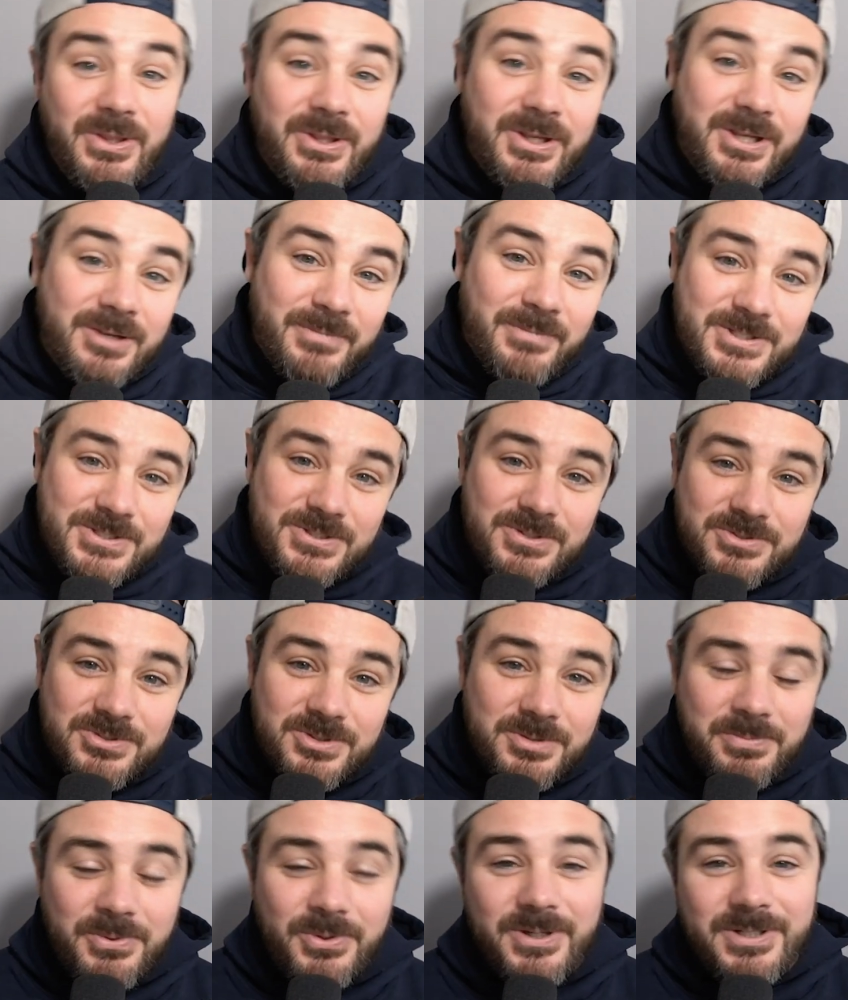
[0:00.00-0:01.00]
Well, the
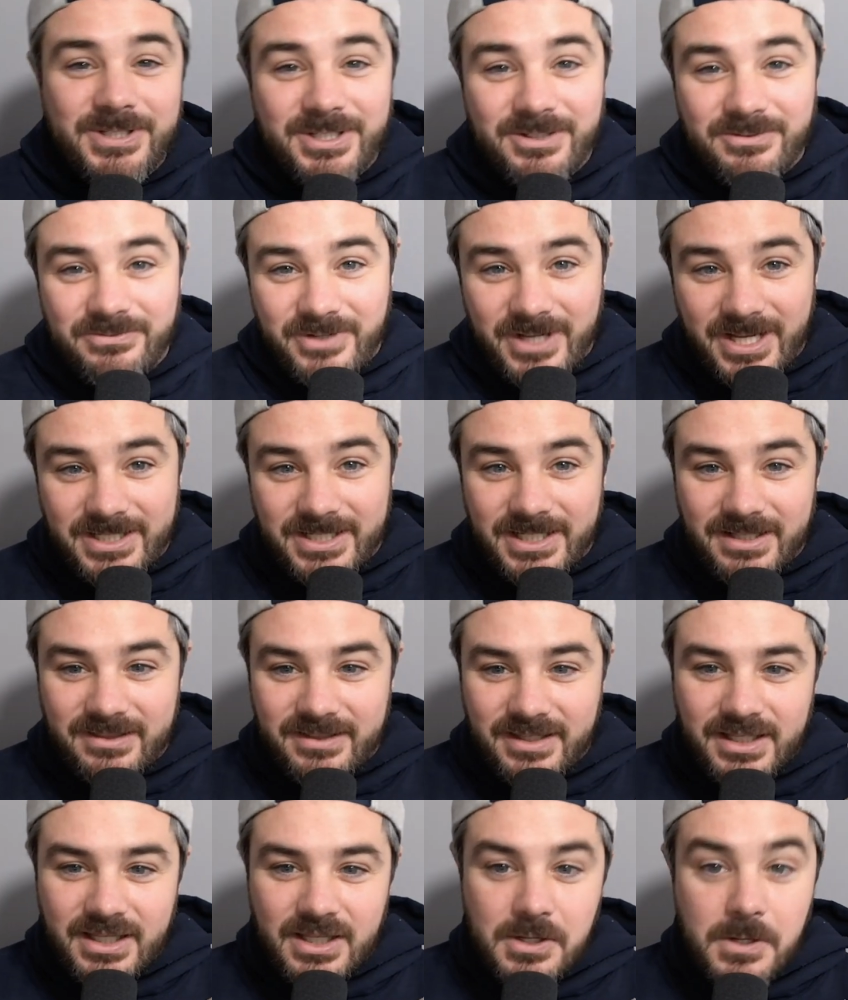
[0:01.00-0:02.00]
commissioner's report didn't find
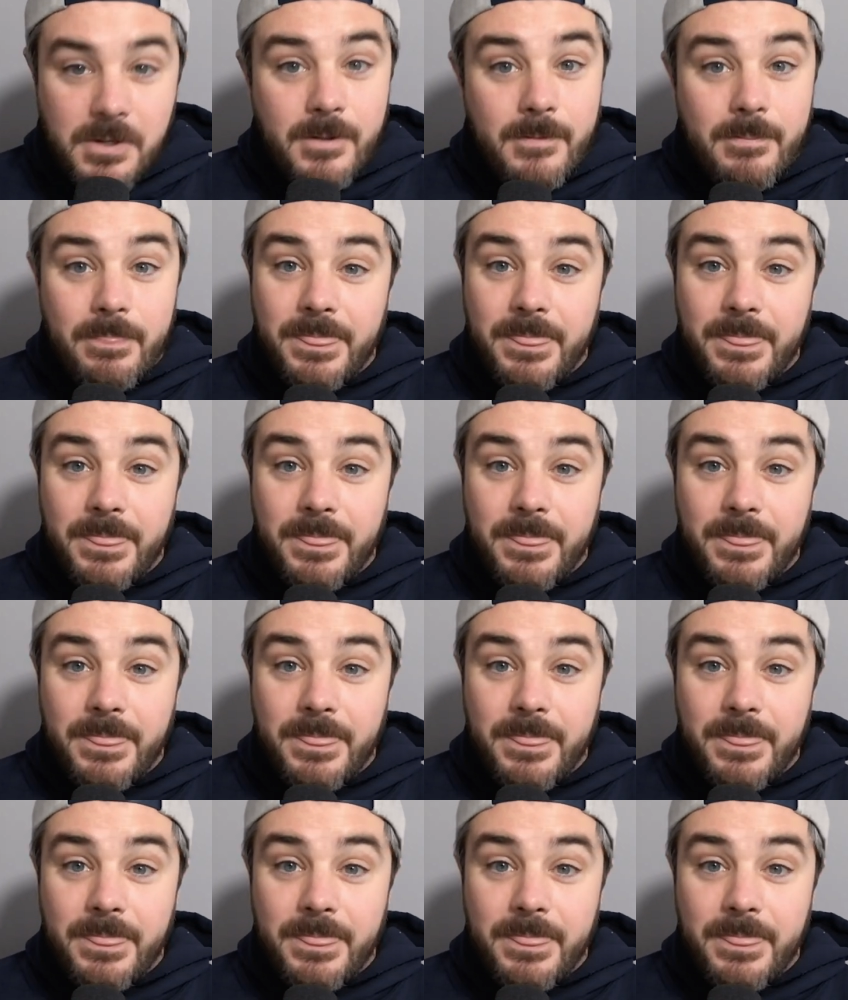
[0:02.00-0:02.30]
anything.